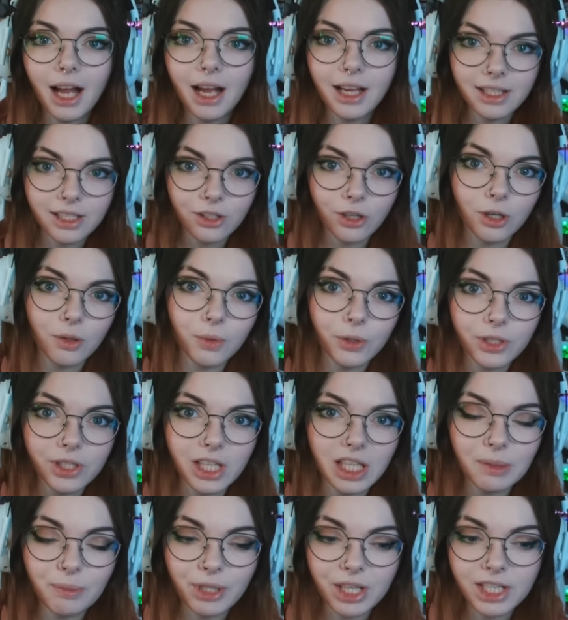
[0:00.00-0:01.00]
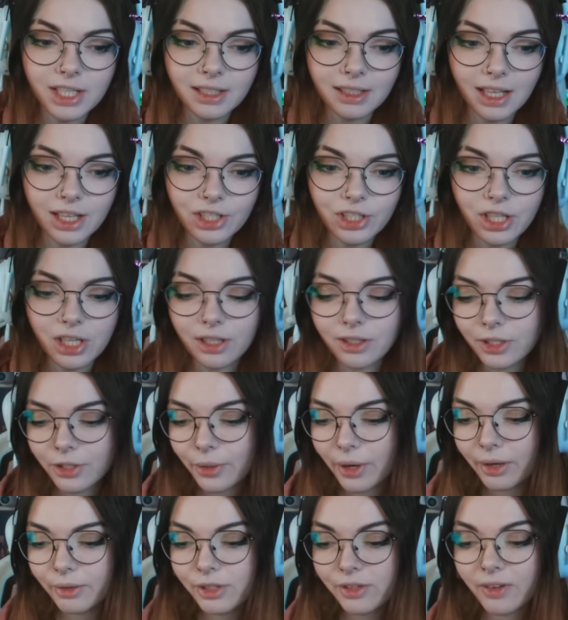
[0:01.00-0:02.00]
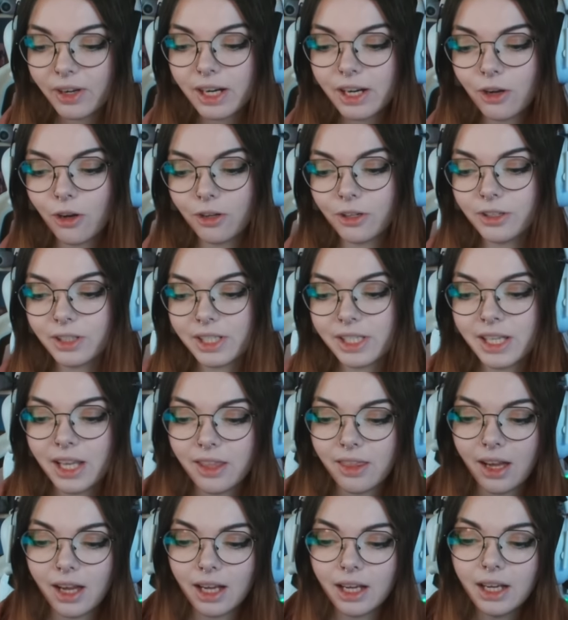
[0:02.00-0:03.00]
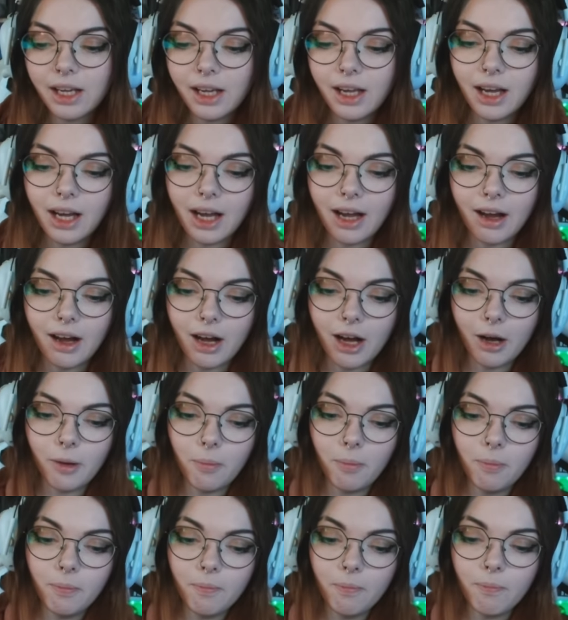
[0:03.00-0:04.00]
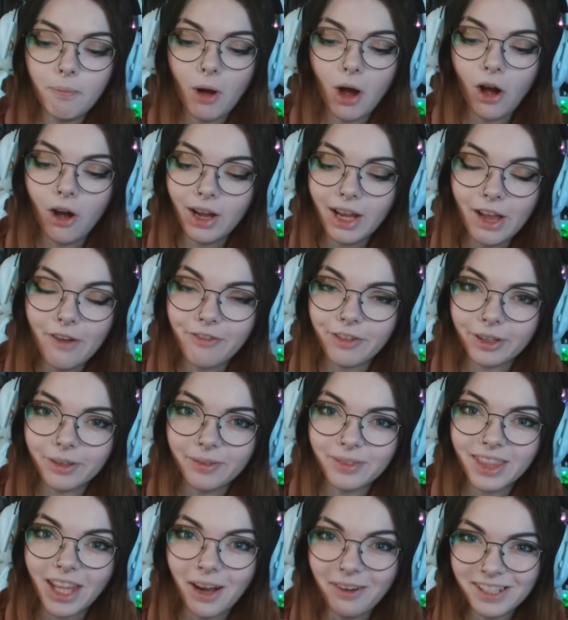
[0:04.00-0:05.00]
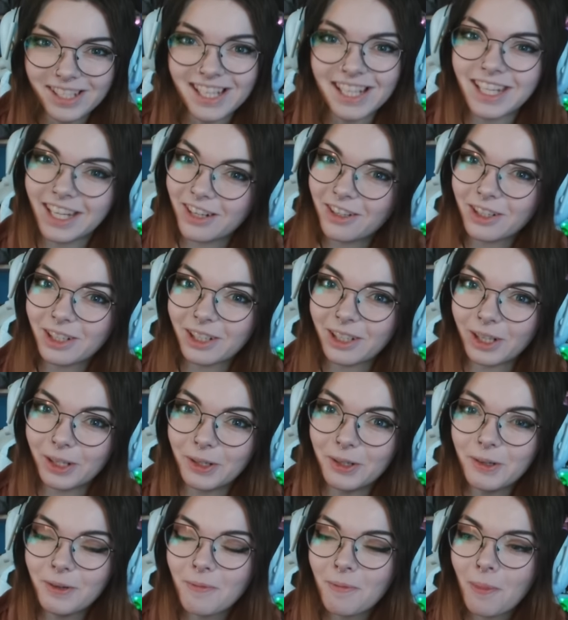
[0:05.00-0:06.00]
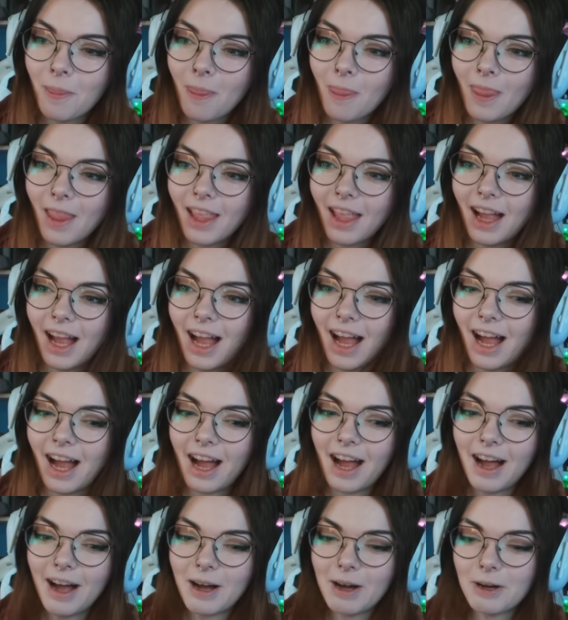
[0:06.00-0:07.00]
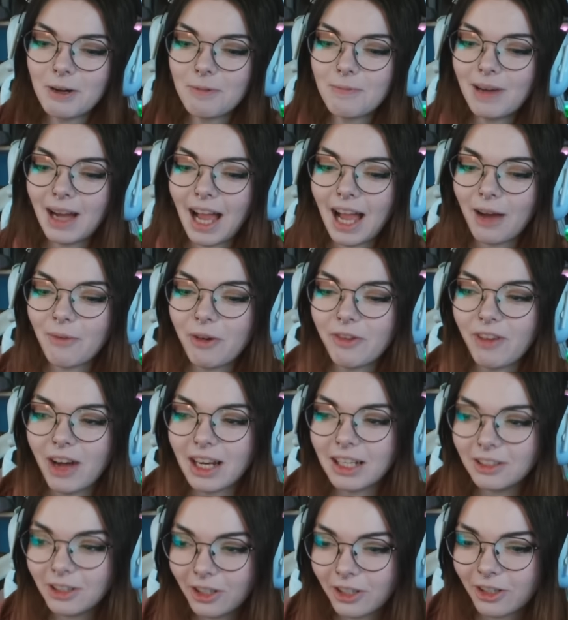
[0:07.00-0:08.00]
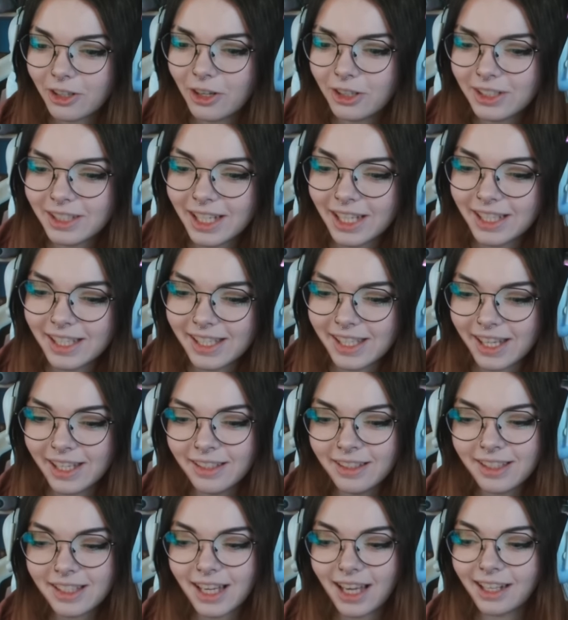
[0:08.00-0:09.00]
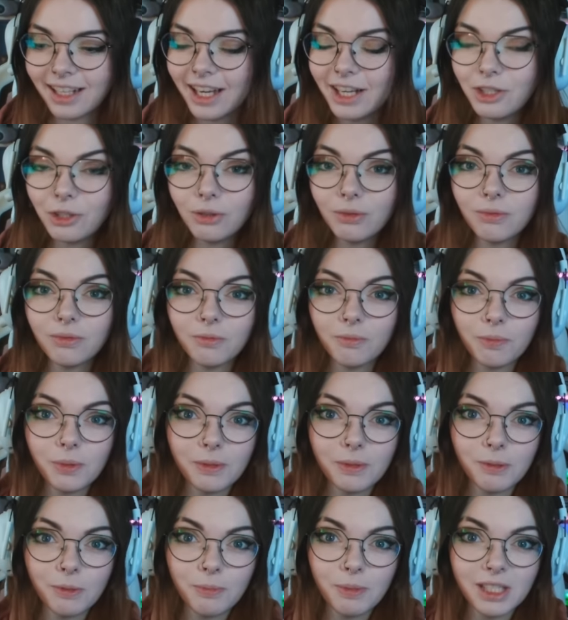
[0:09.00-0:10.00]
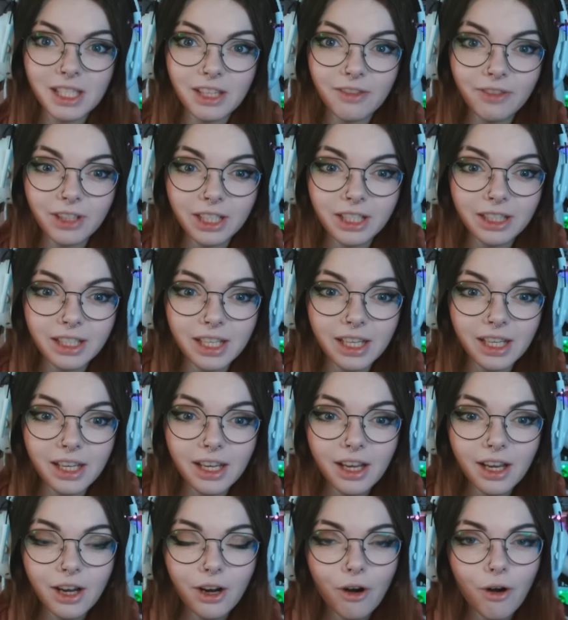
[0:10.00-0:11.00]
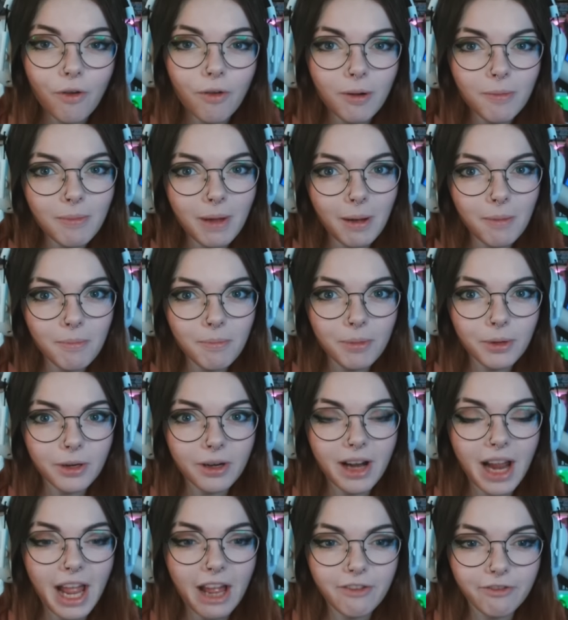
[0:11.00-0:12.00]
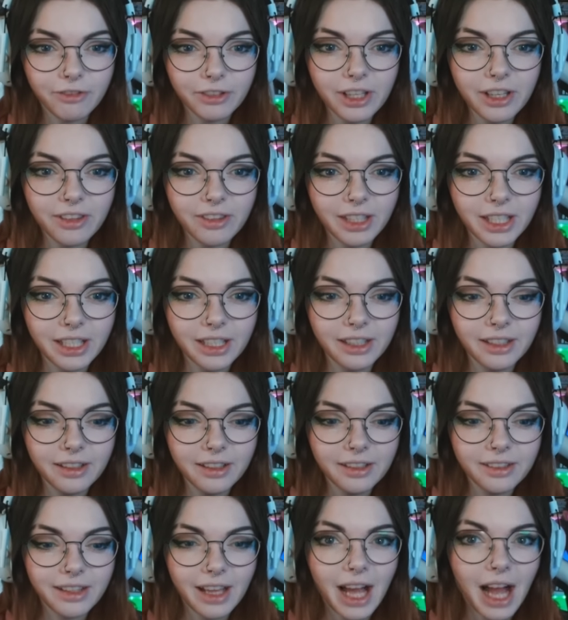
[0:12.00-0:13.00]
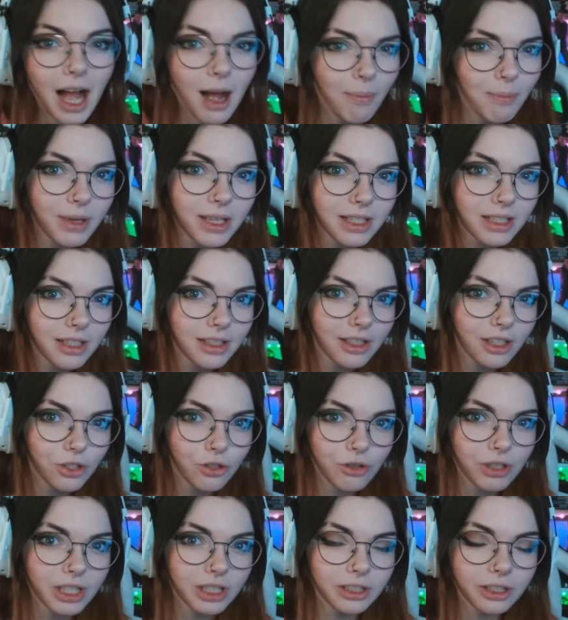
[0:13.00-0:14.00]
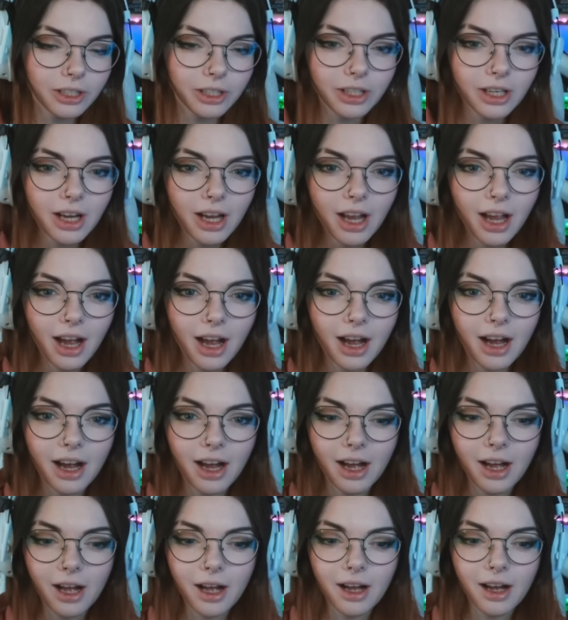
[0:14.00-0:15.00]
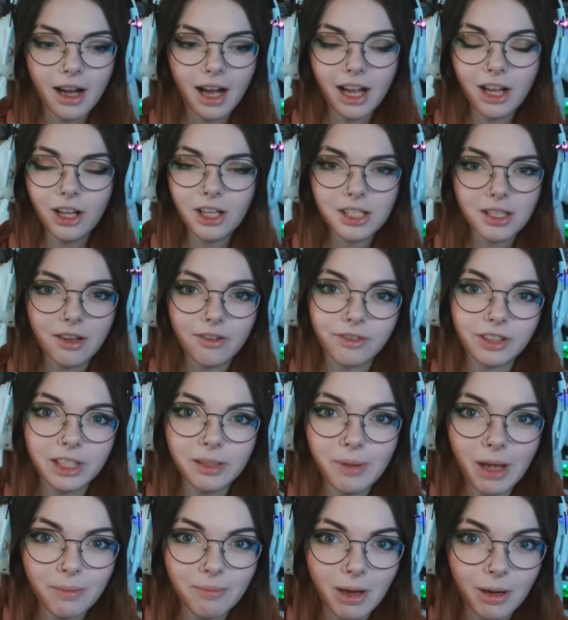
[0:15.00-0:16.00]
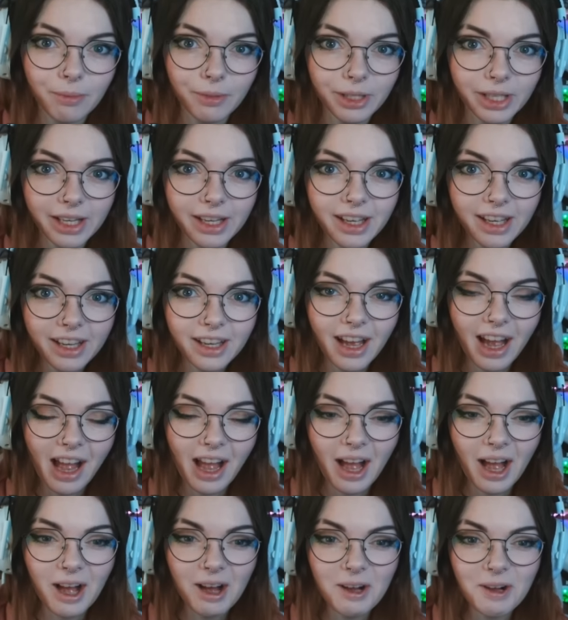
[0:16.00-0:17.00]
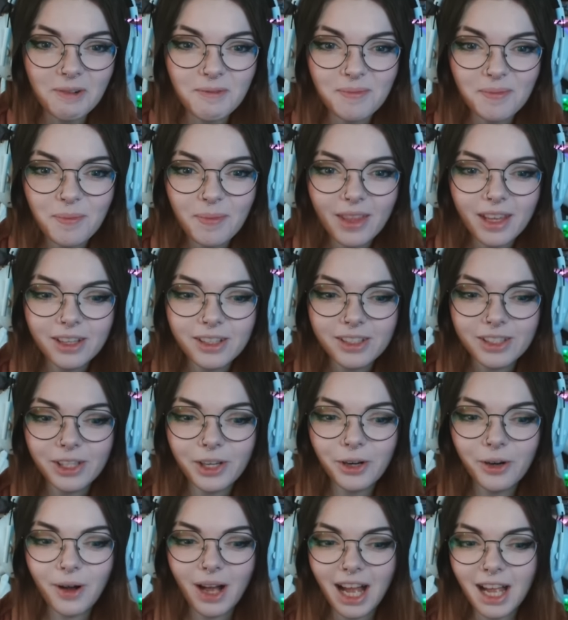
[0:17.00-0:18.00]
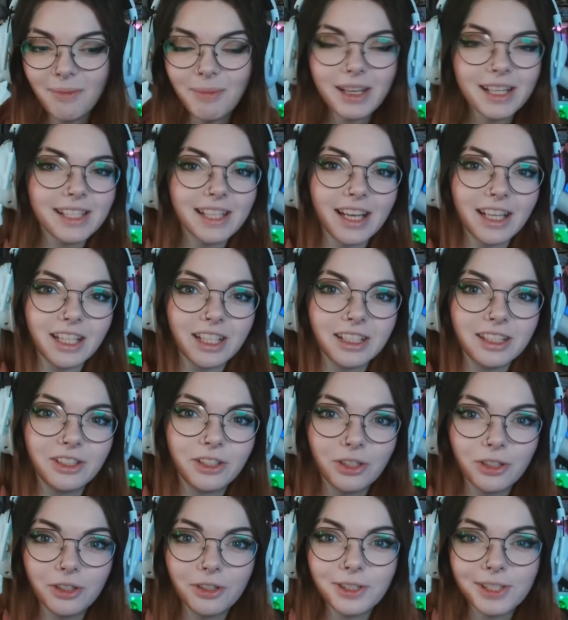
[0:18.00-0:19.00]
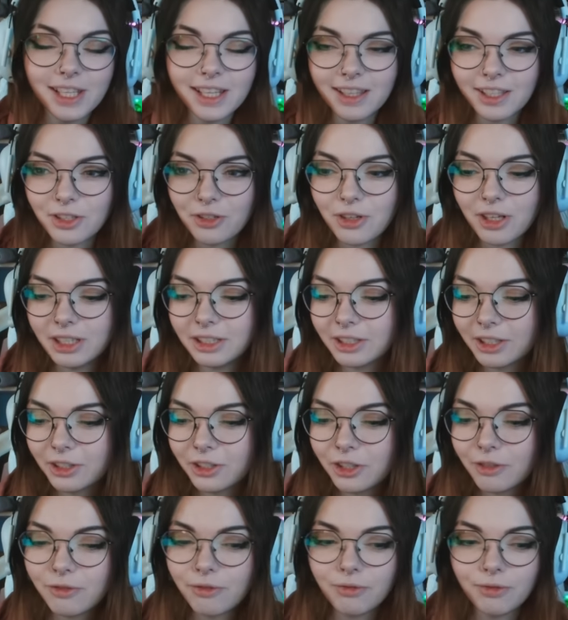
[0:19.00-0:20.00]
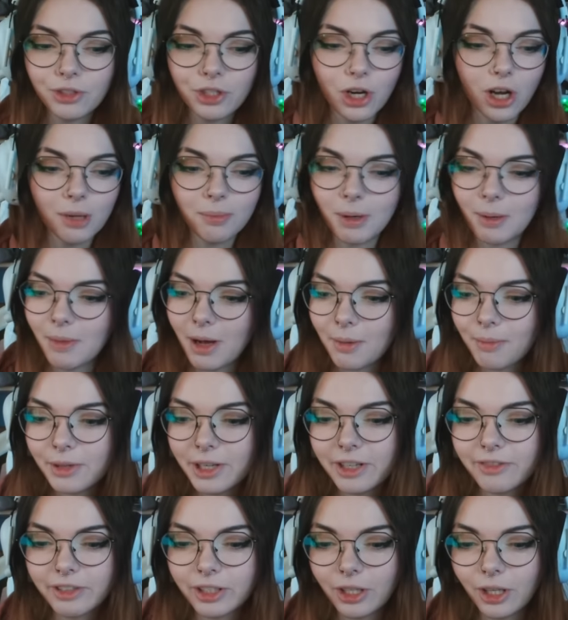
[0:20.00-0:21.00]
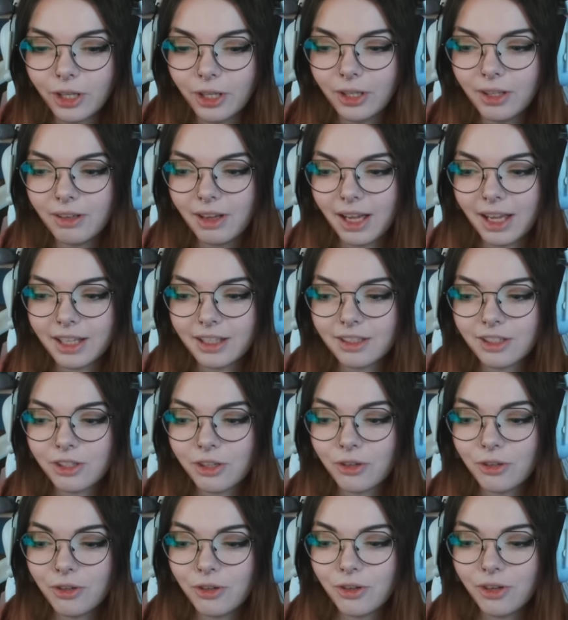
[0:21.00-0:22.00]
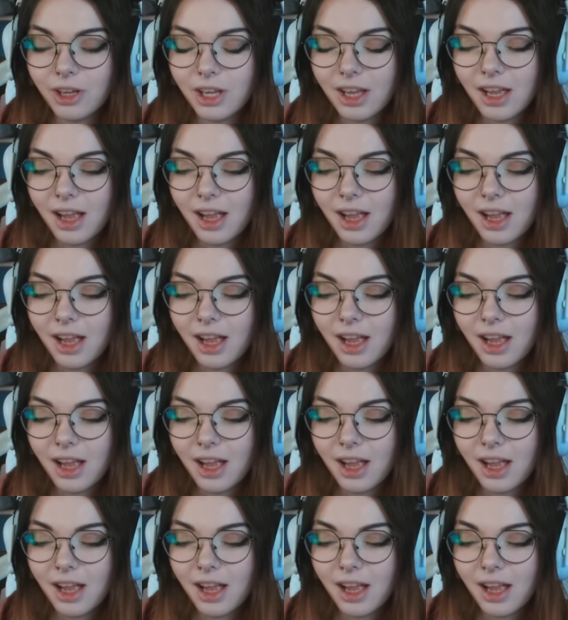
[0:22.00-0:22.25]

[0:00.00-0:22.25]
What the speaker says: Star Wars Celebration last year. So I was very honored to see that. However, that was a year ago. And we've had a lot of content since. And I don't specifically remember everything that happened in the trailer. I also have really bad memory. So I'm excited to see this trailer, to jog my memory of it all, and to...